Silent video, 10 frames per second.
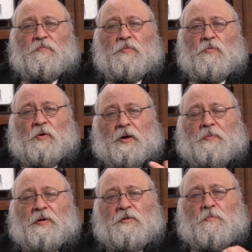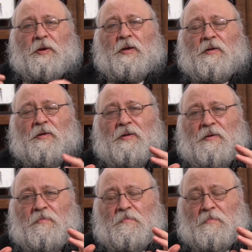the rabbis made
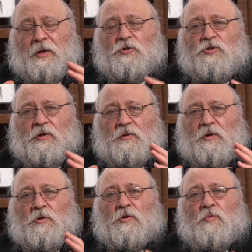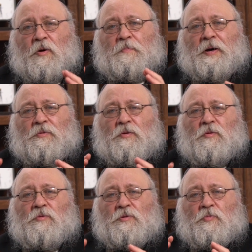much to do about
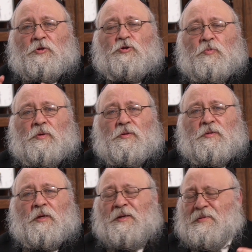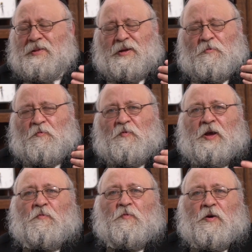those rituals, they, a lot of
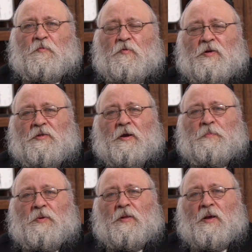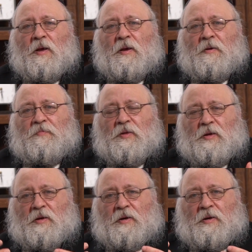fanfare. For example,
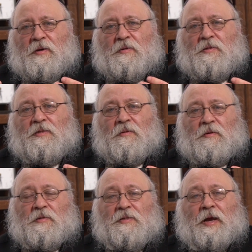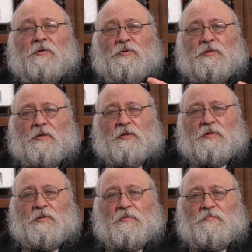the, uh, the
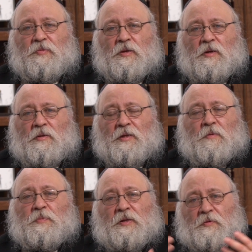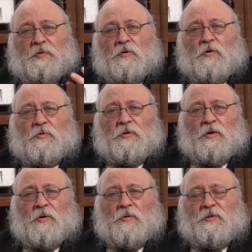Sadducees didn't believe in the oral
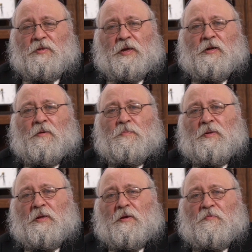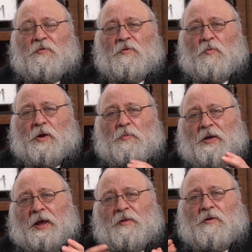Torah, so they didn't believe in the way we
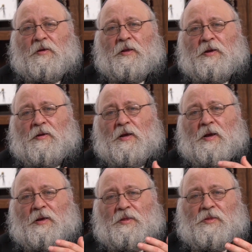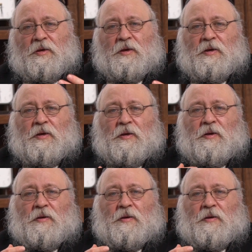calculate the